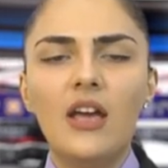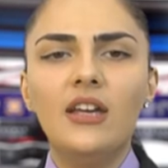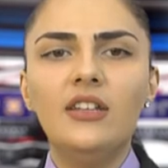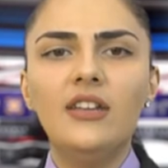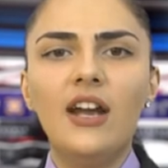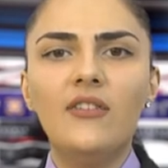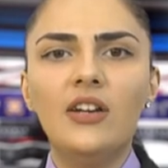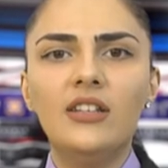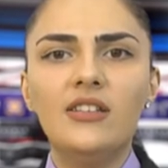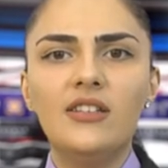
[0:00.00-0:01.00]
In
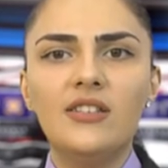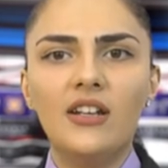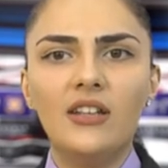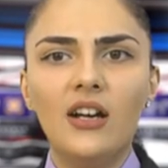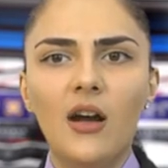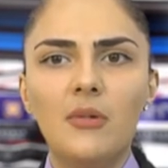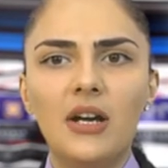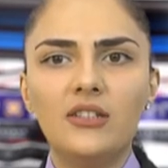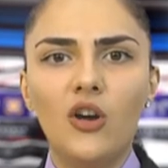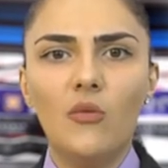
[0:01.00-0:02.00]
Yerevan, the
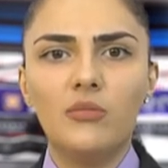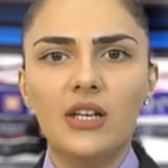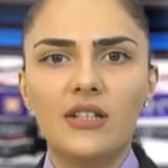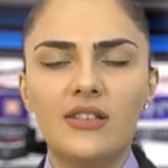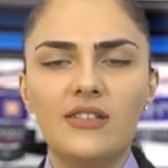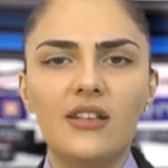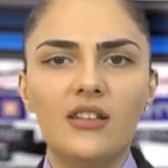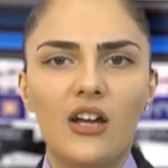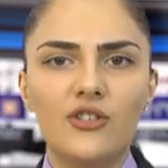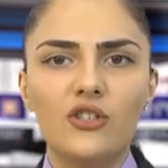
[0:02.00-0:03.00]
Titernagabert complex is the
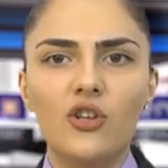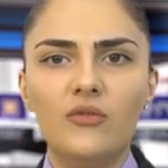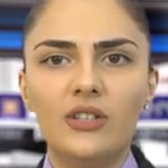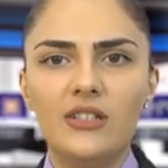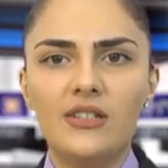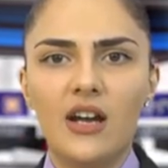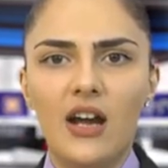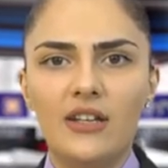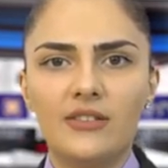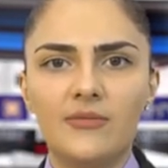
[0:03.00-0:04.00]
largest of its
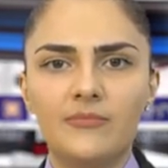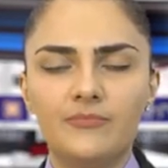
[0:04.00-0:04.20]
kind.